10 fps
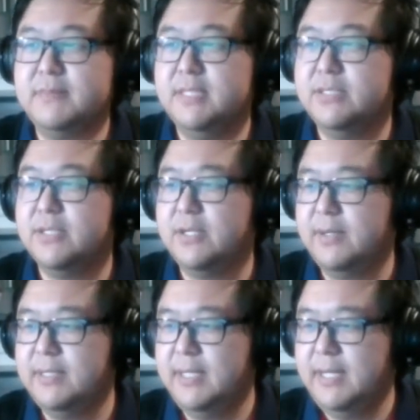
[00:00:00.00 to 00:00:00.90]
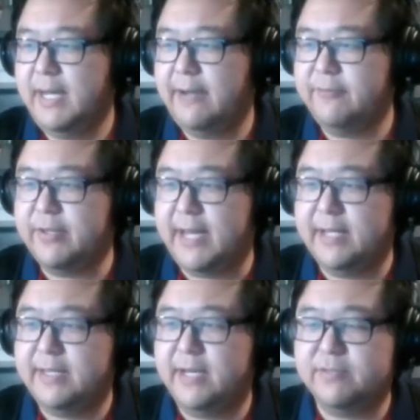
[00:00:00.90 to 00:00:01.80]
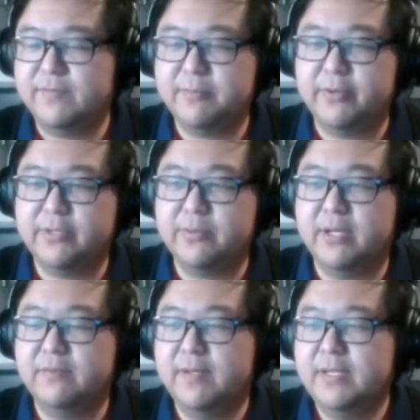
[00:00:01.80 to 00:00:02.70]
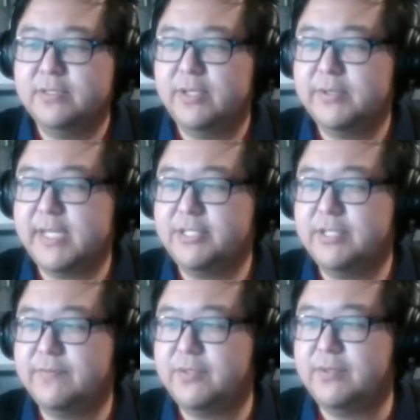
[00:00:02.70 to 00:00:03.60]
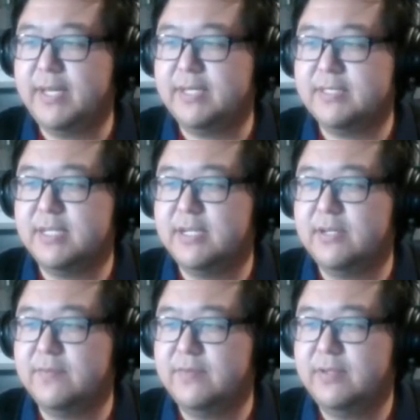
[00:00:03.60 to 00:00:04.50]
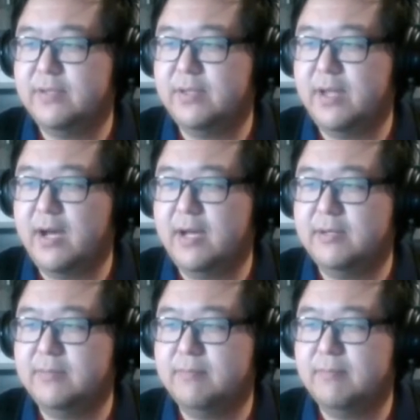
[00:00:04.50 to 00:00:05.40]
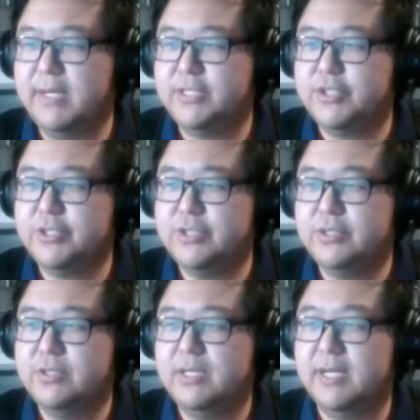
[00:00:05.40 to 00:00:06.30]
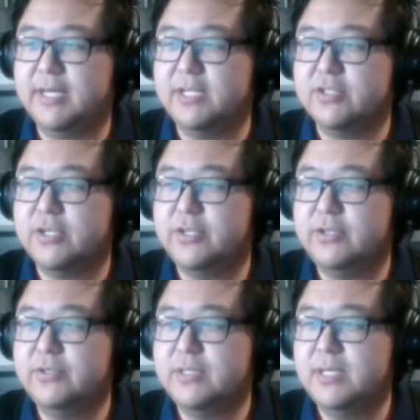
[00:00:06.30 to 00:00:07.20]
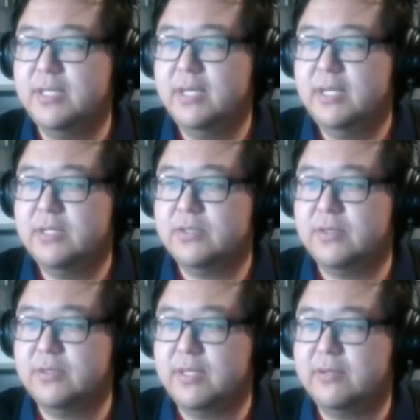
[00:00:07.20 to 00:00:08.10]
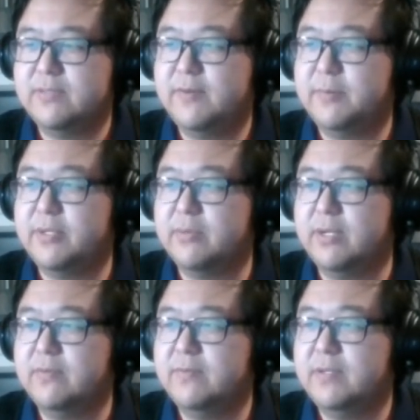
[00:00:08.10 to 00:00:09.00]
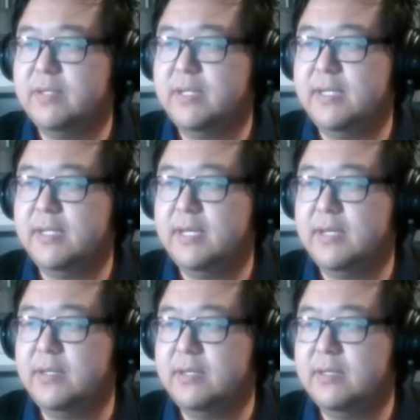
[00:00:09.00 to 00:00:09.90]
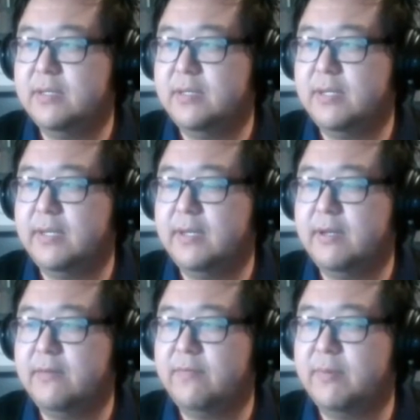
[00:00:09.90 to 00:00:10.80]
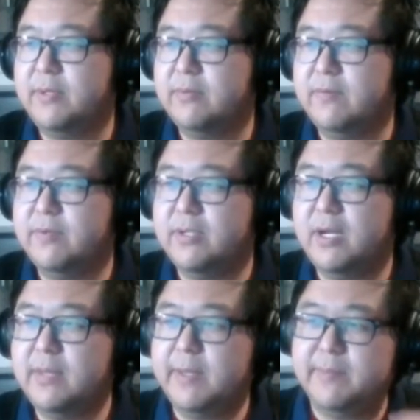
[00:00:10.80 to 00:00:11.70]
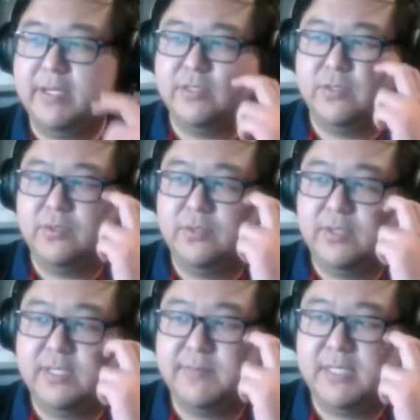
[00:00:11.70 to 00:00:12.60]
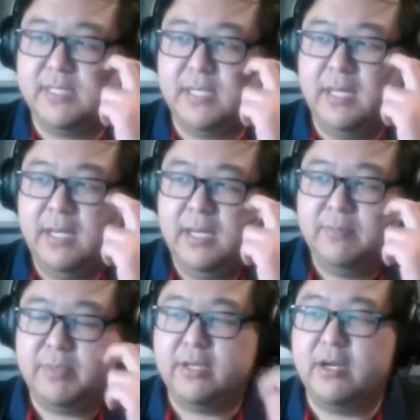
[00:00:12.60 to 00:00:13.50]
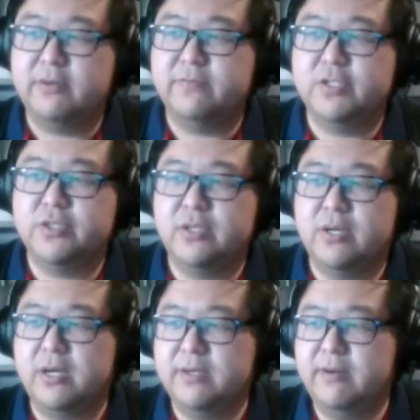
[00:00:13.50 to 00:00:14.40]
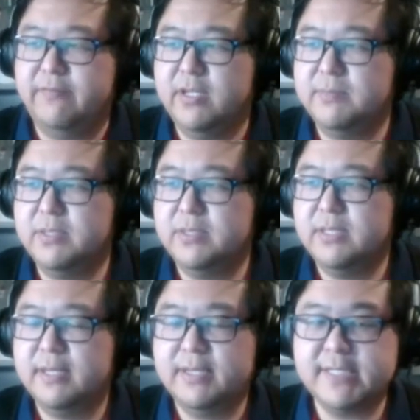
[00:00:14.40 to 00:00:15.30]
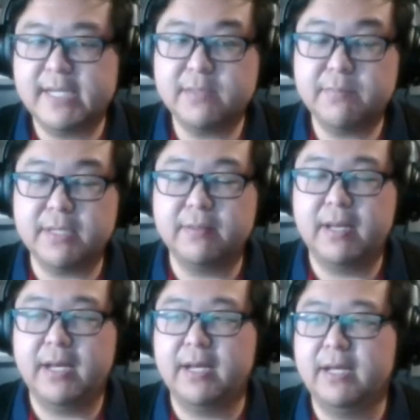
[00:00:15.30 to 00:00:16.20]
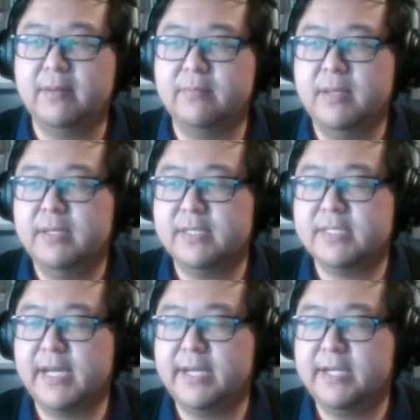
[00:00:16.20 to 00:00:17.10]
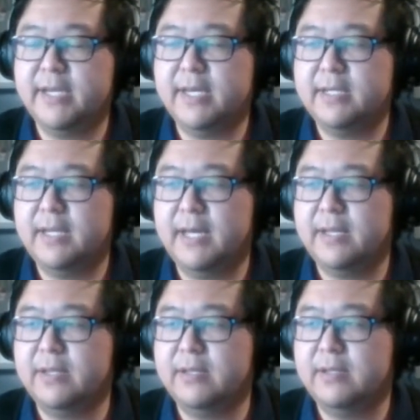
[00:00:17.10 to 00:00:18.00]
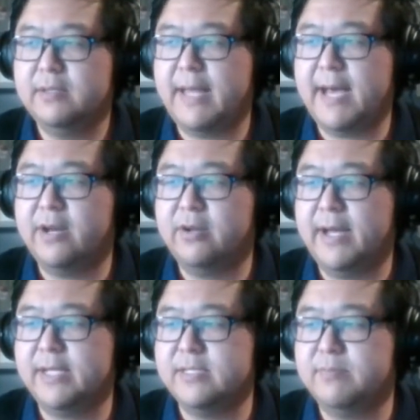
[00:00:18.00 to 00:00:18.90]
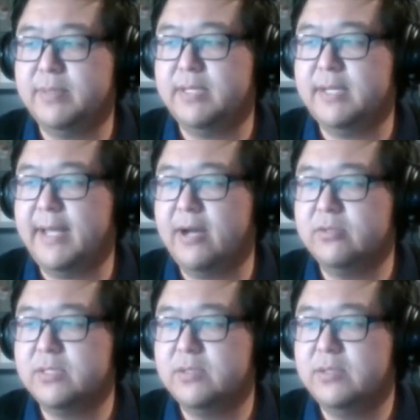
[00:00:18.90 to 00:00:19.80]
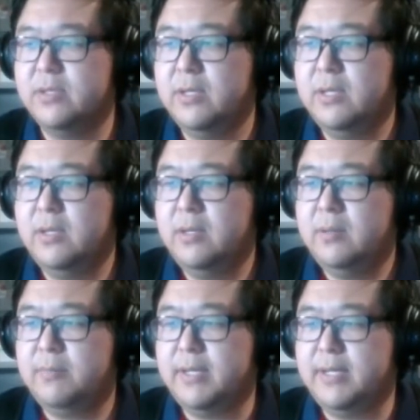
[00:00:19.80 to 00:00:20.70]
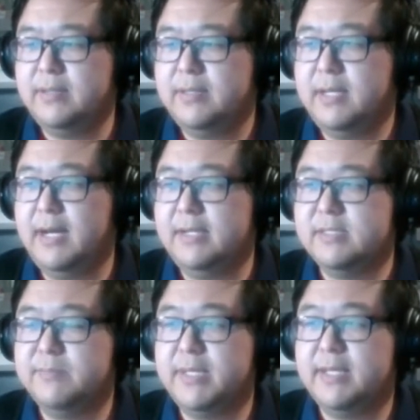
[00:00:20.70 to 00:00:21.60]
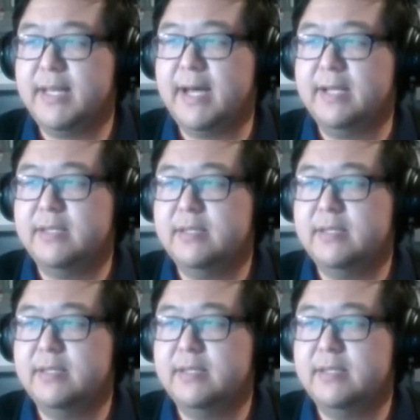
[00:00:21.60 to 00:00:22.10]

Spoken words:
So after that was February 12th. There was actually a few days of not much Kickstarter news. So that was February 12th. And then again on February 12th, they were talking about Metazoo USPC playing card original art available. This hasn't been decided yet, and the add-on hasn't been announced, but it's something that